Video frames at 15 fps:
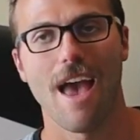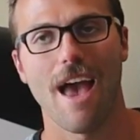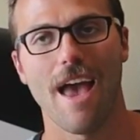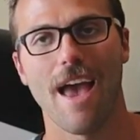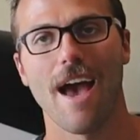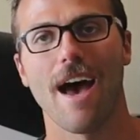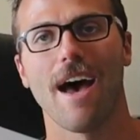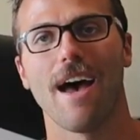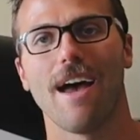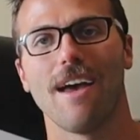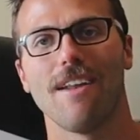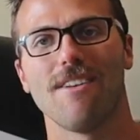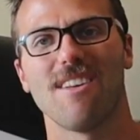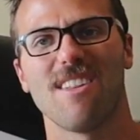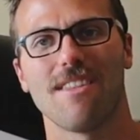
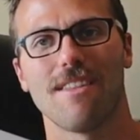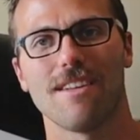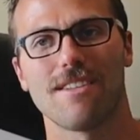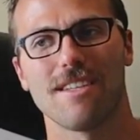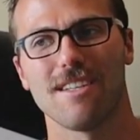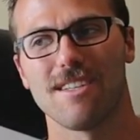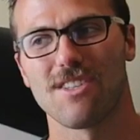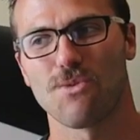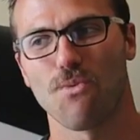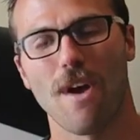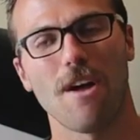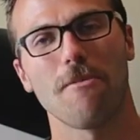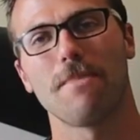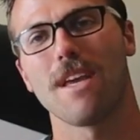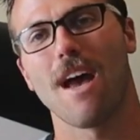And this is
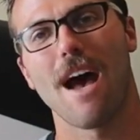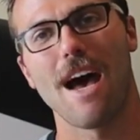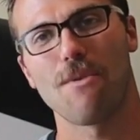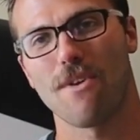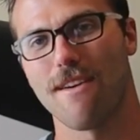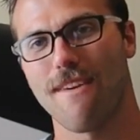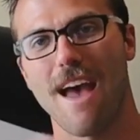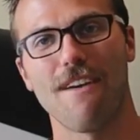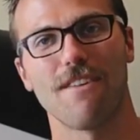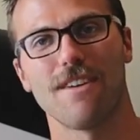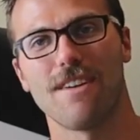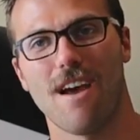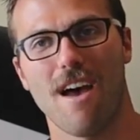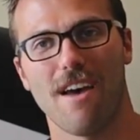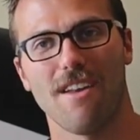well beyond what I've ever
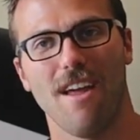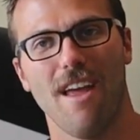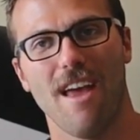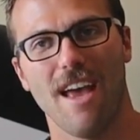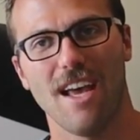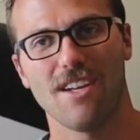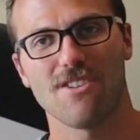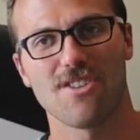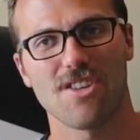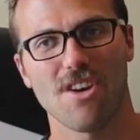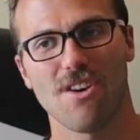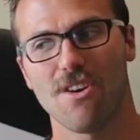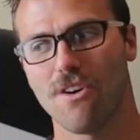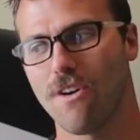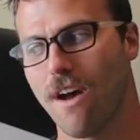done. And
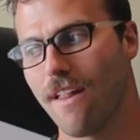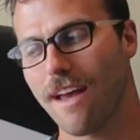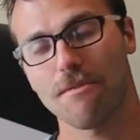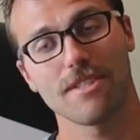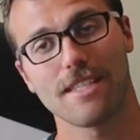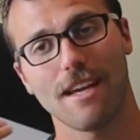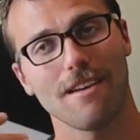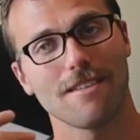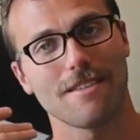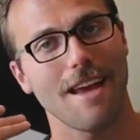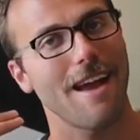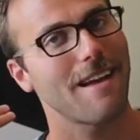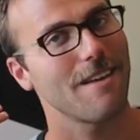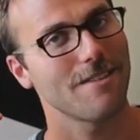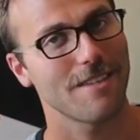so I was telling
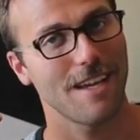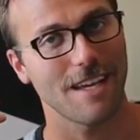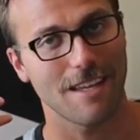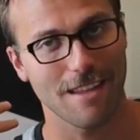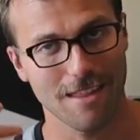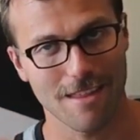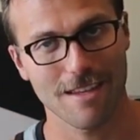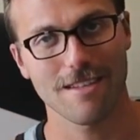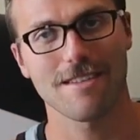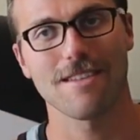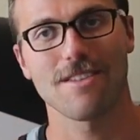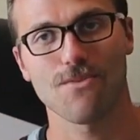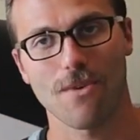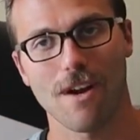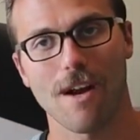Zach, I was like, this
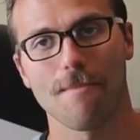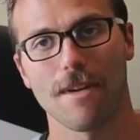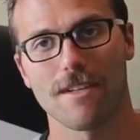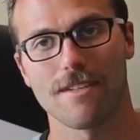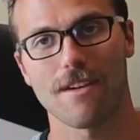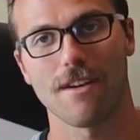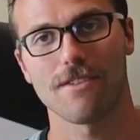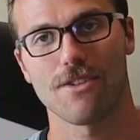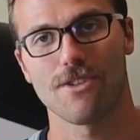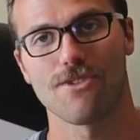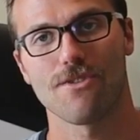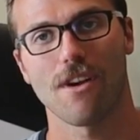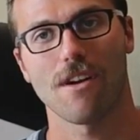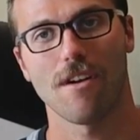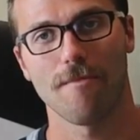is where I'm going to start to
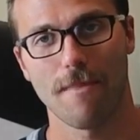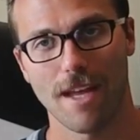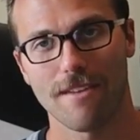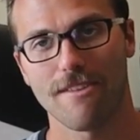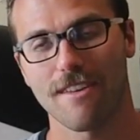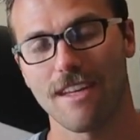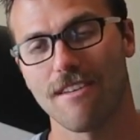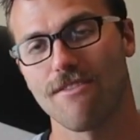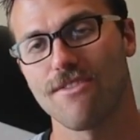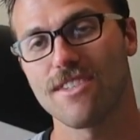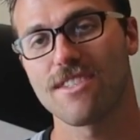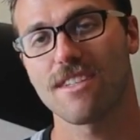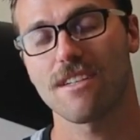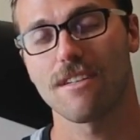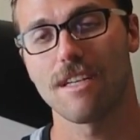struggle mentally and
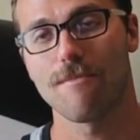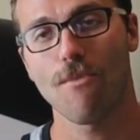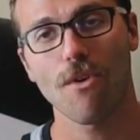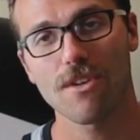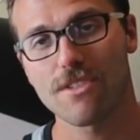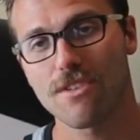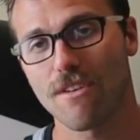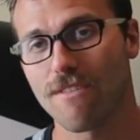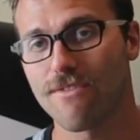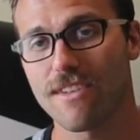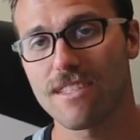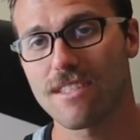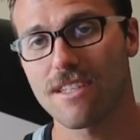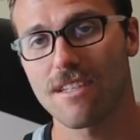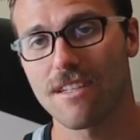physically, more so
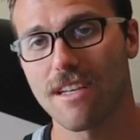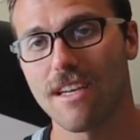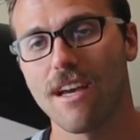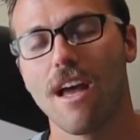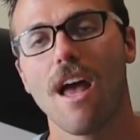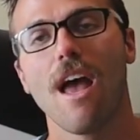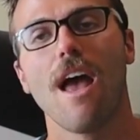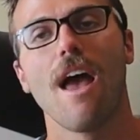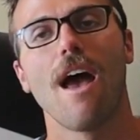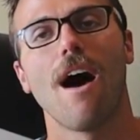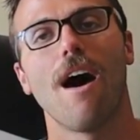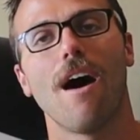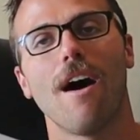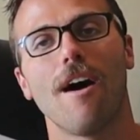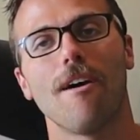physically.
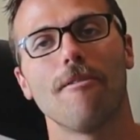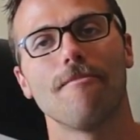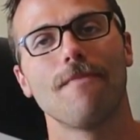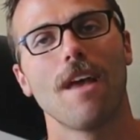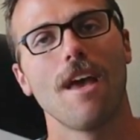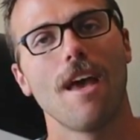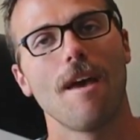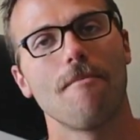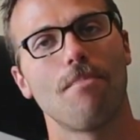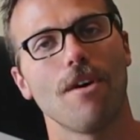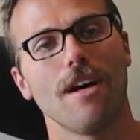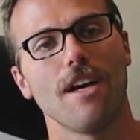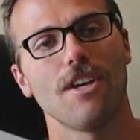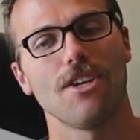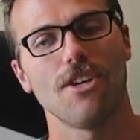
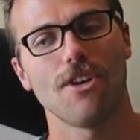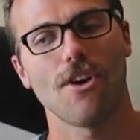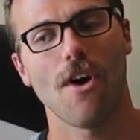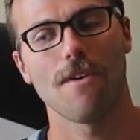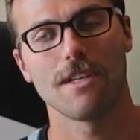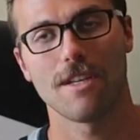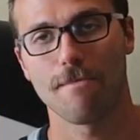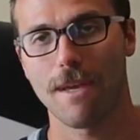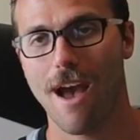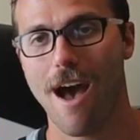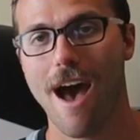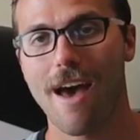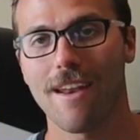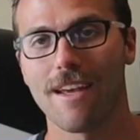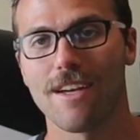But, you know, to
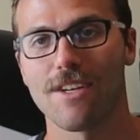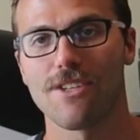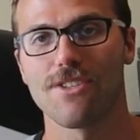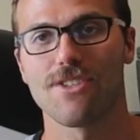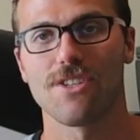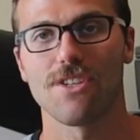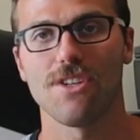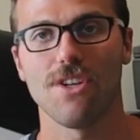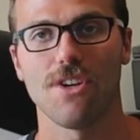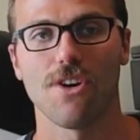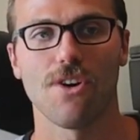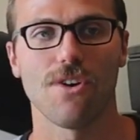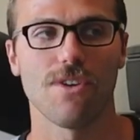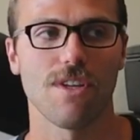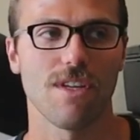honest, you
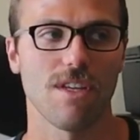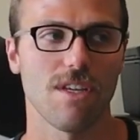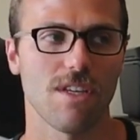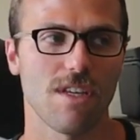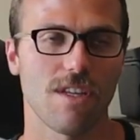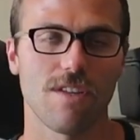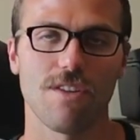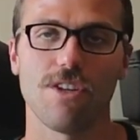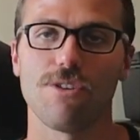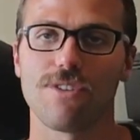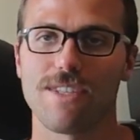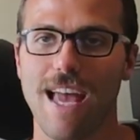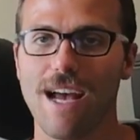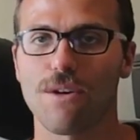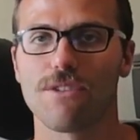know,
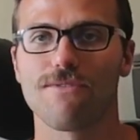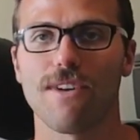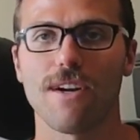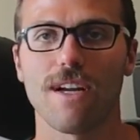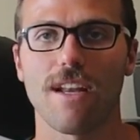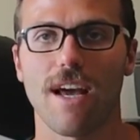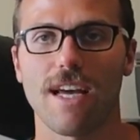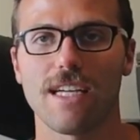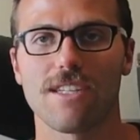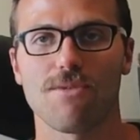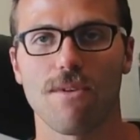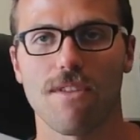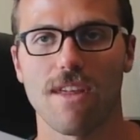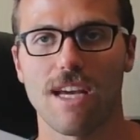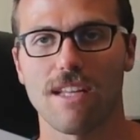Zach was very nice
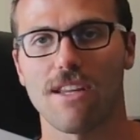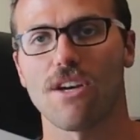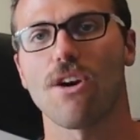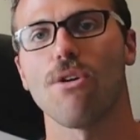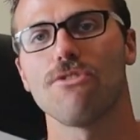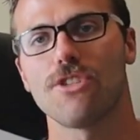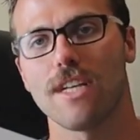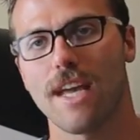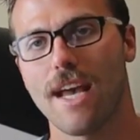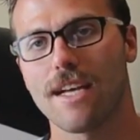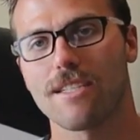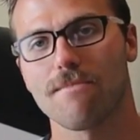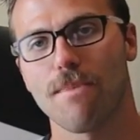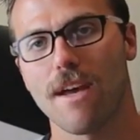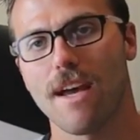with like the coaching
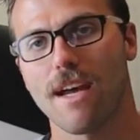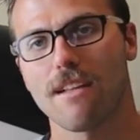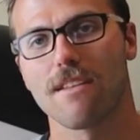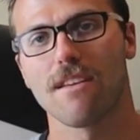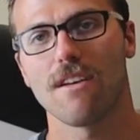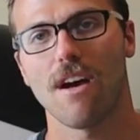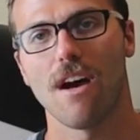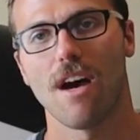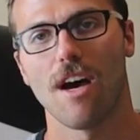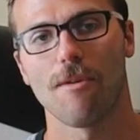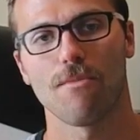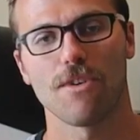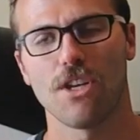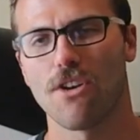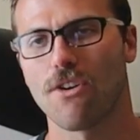aspect,
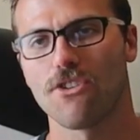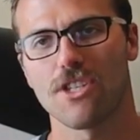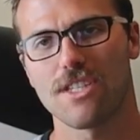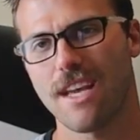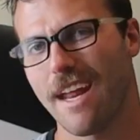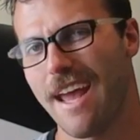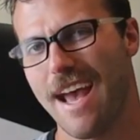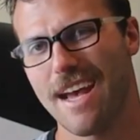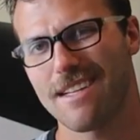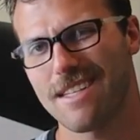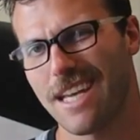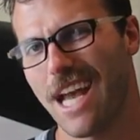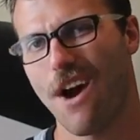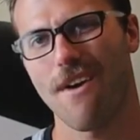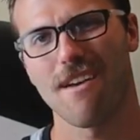you know, just kind of
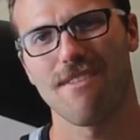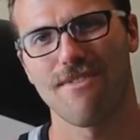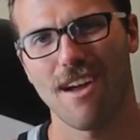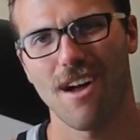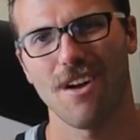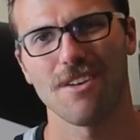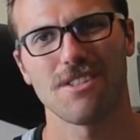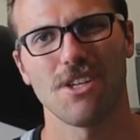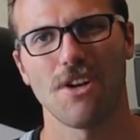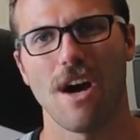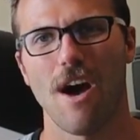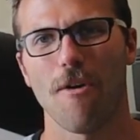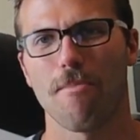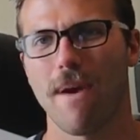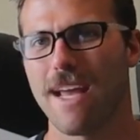asking how I felt, you know,
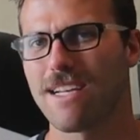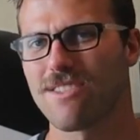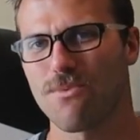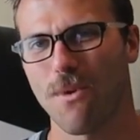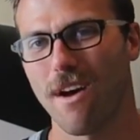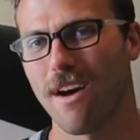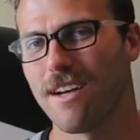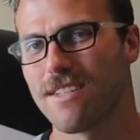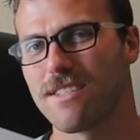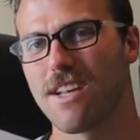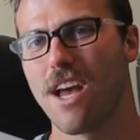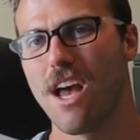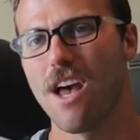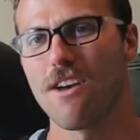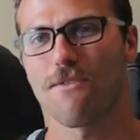how pace was.
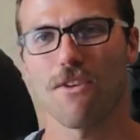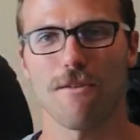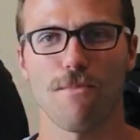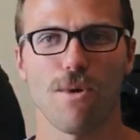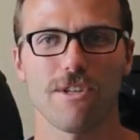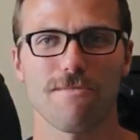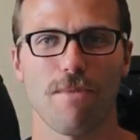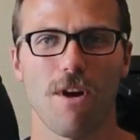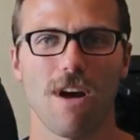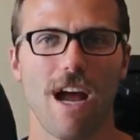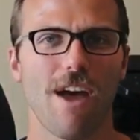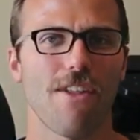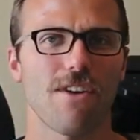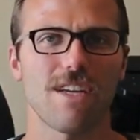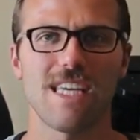For the most part,
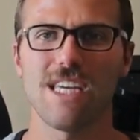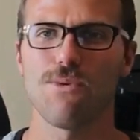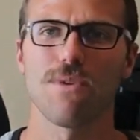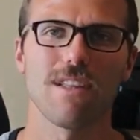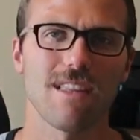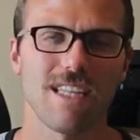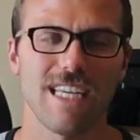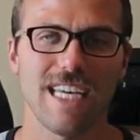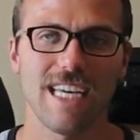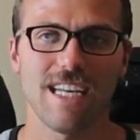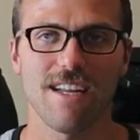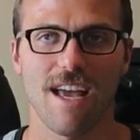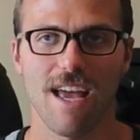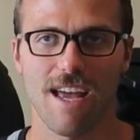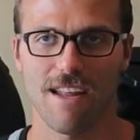either he would
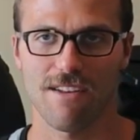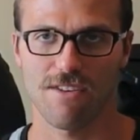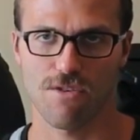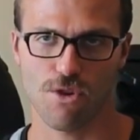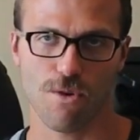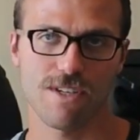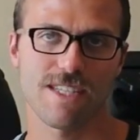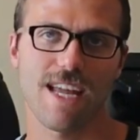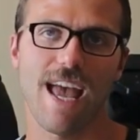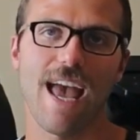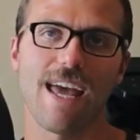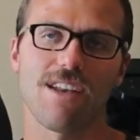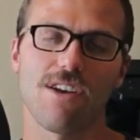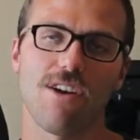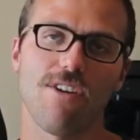lead, and towards the
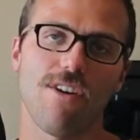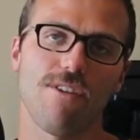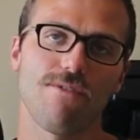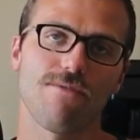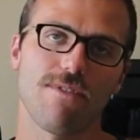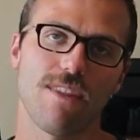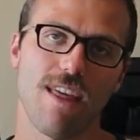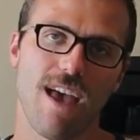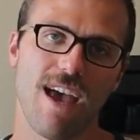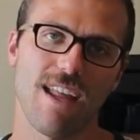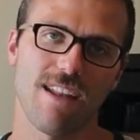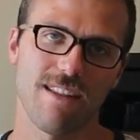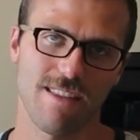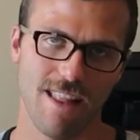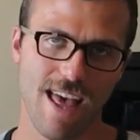end of
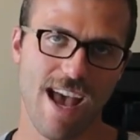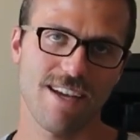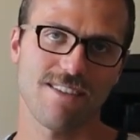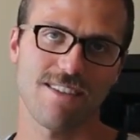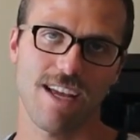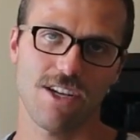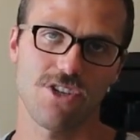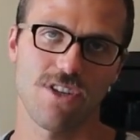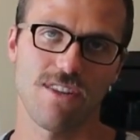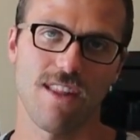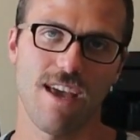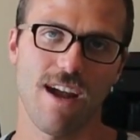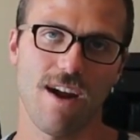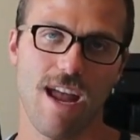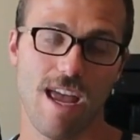that last section
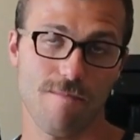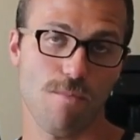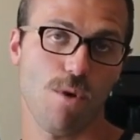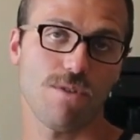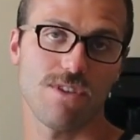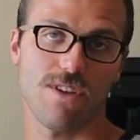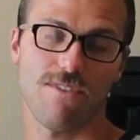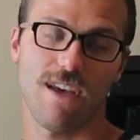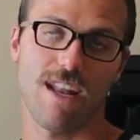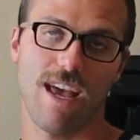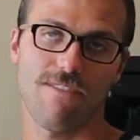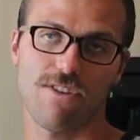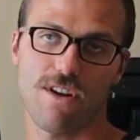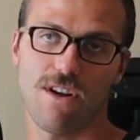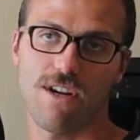there, and most of it
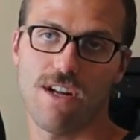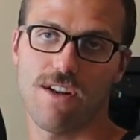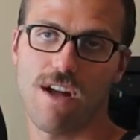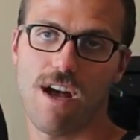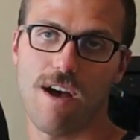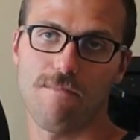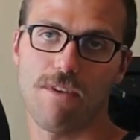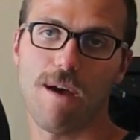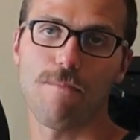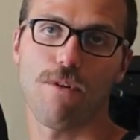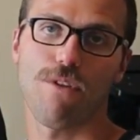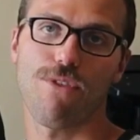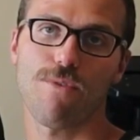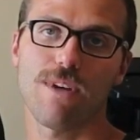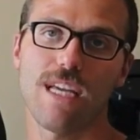after
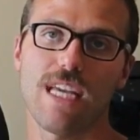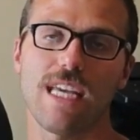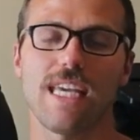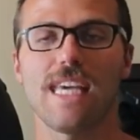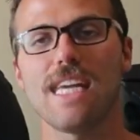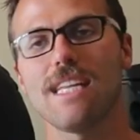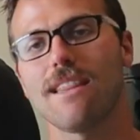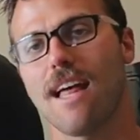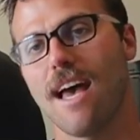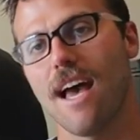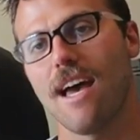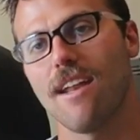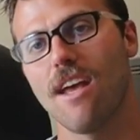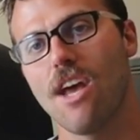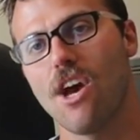number 3, he
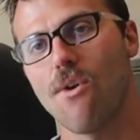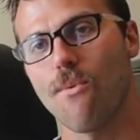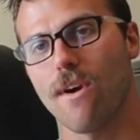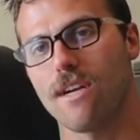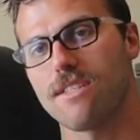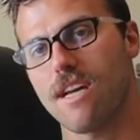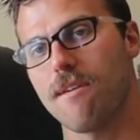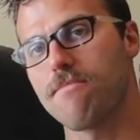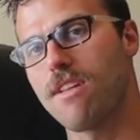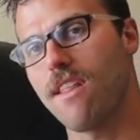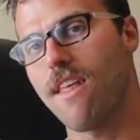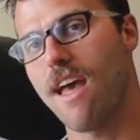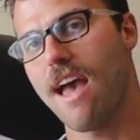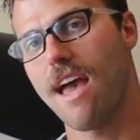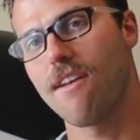led, whereas up to
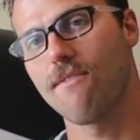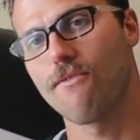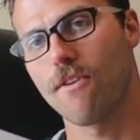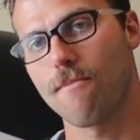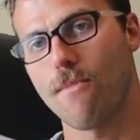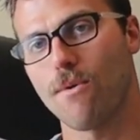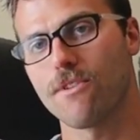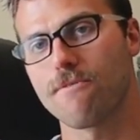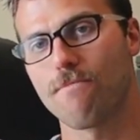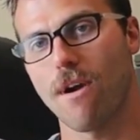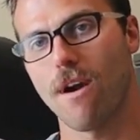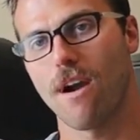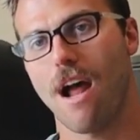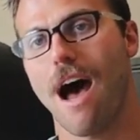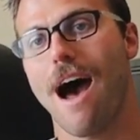that, for the most
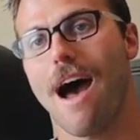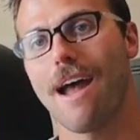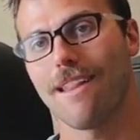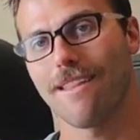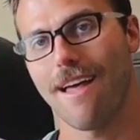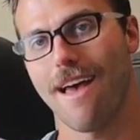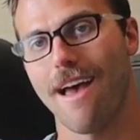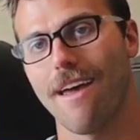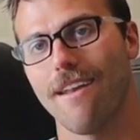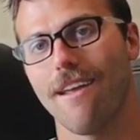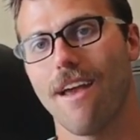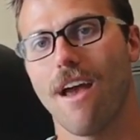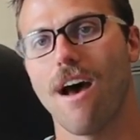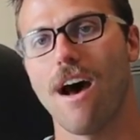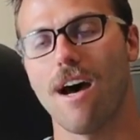part, I led
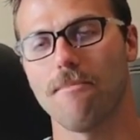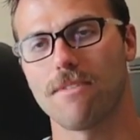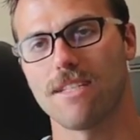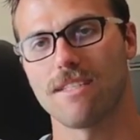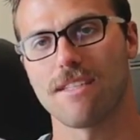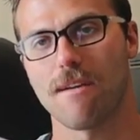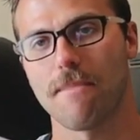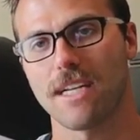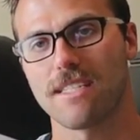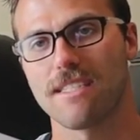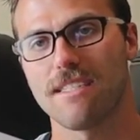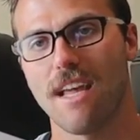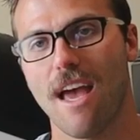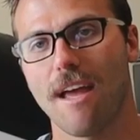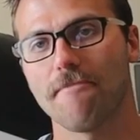to some
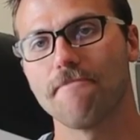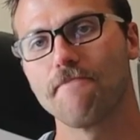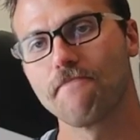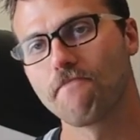extent.